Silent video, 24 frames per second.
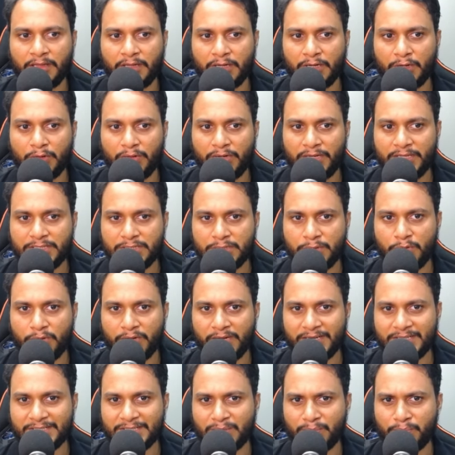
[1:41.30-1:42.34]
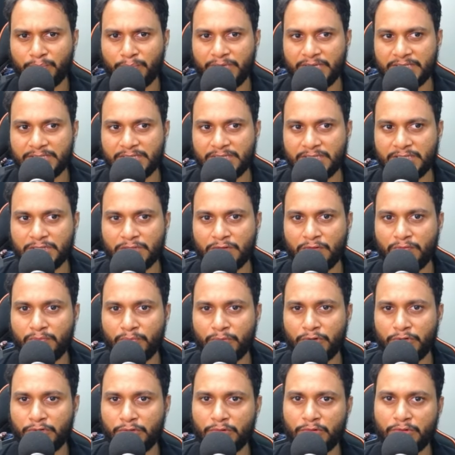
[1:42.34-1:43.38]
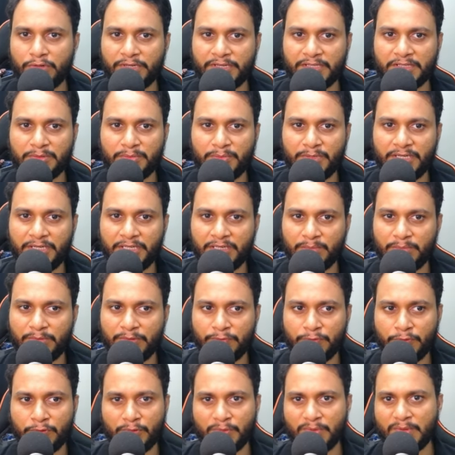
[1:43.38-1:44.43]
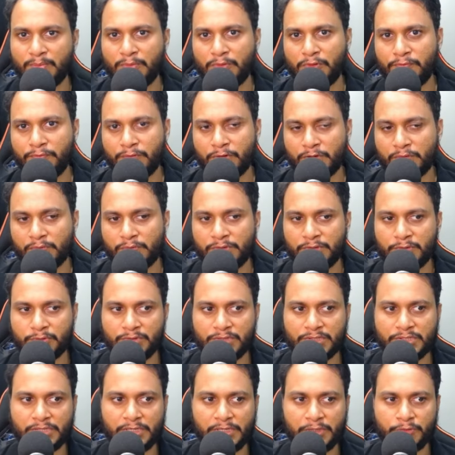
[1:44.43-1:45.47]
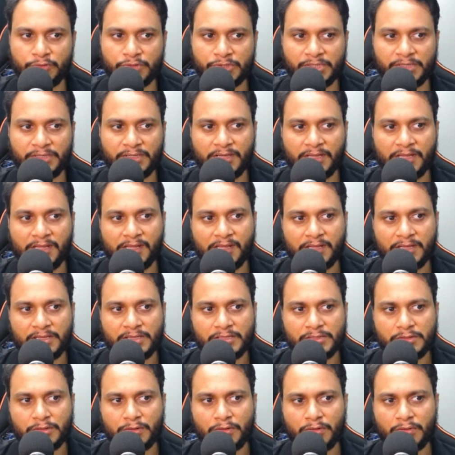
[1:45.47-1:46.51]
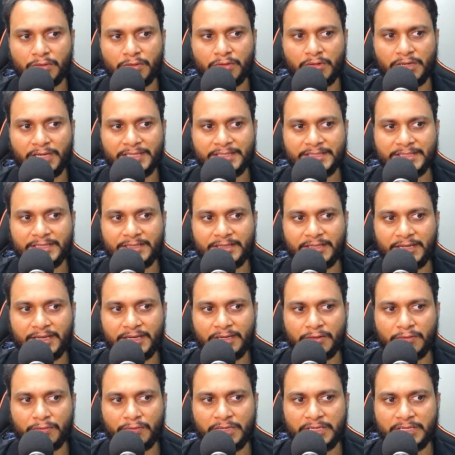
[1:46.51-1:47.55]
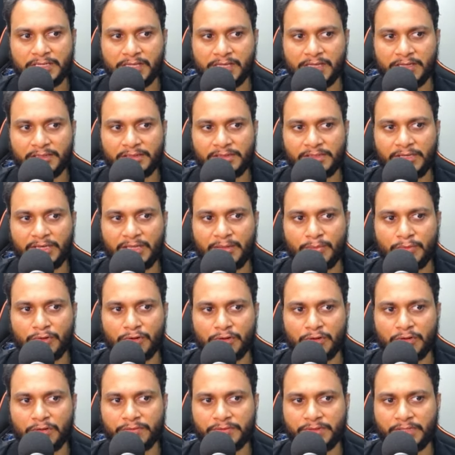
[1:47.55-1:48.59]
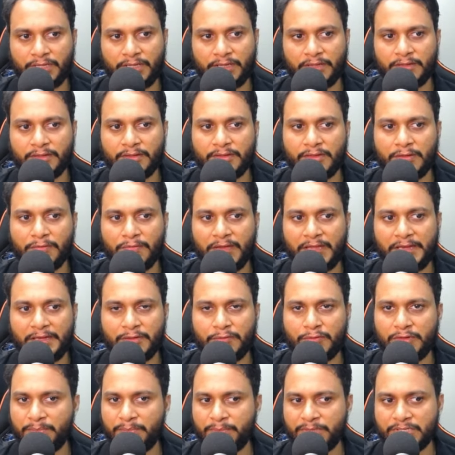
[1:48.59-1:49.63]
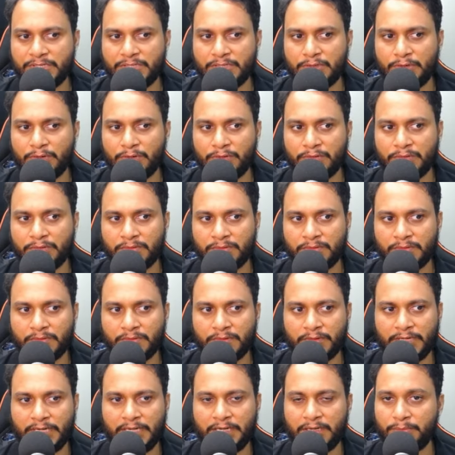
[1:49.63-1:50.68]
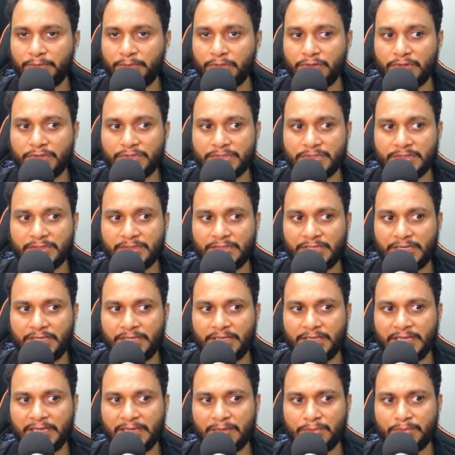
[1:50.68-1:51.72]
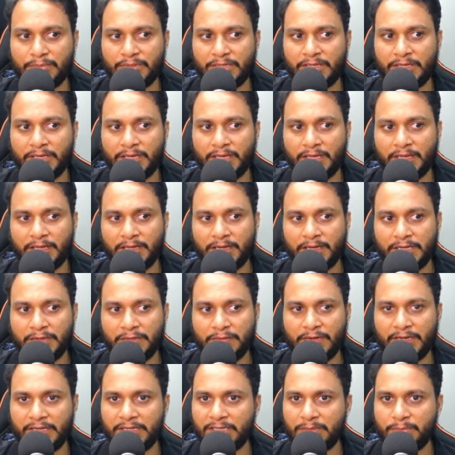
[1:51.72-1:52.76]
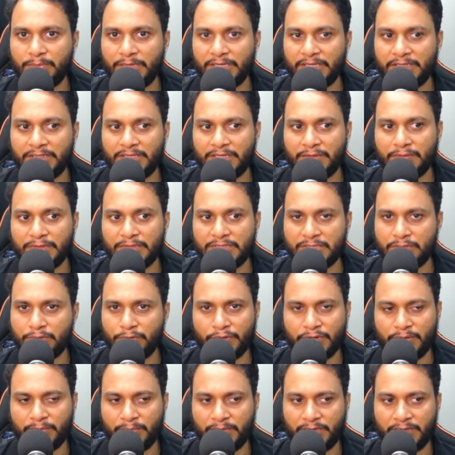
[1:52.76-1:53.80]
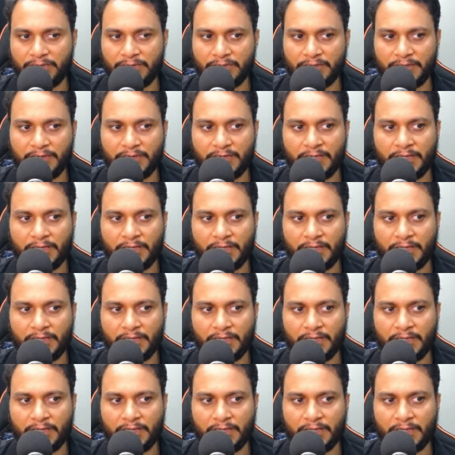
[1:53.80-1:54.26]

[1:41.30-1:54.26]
Now let's look at some basics of modulo arithmetic before we move forward to the solution. So let's say that we take 3 mod of 3. The value will be 0, right? Because 3 can be divided by 3 with 0 remainder.